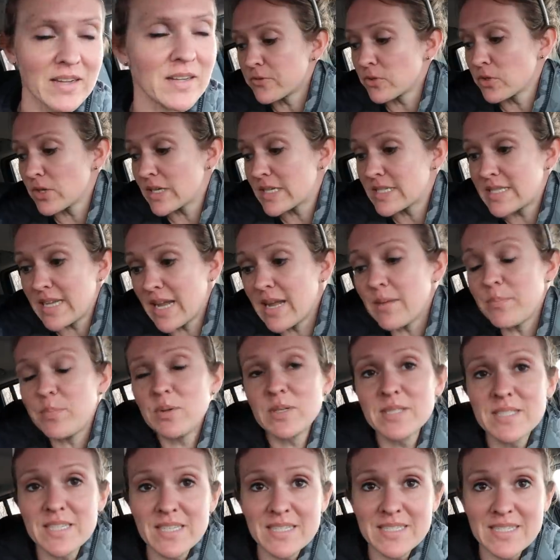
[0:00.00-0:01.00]
For
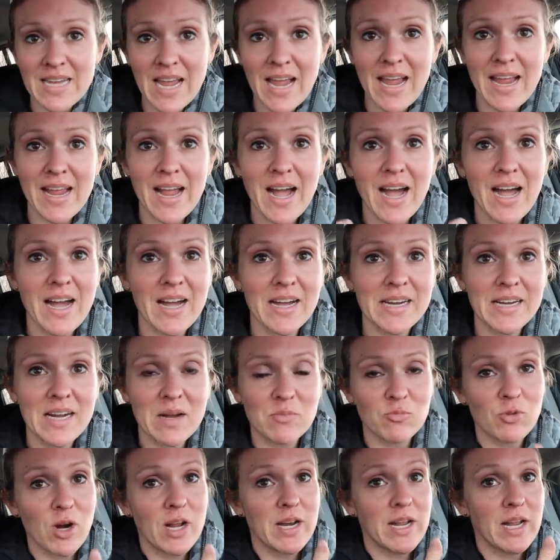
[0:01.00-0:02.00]
example, today I
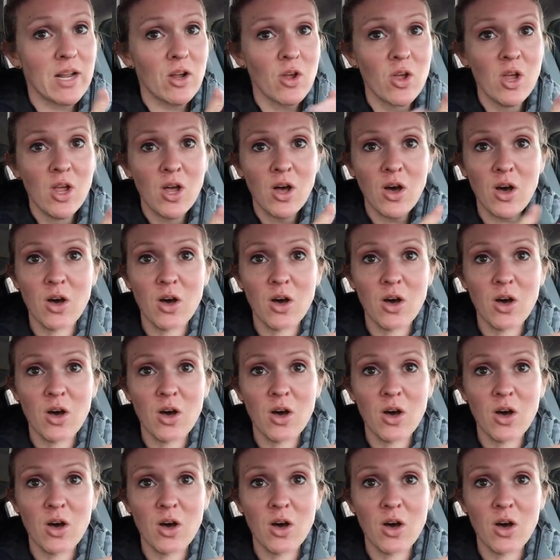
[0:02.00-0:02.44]
am running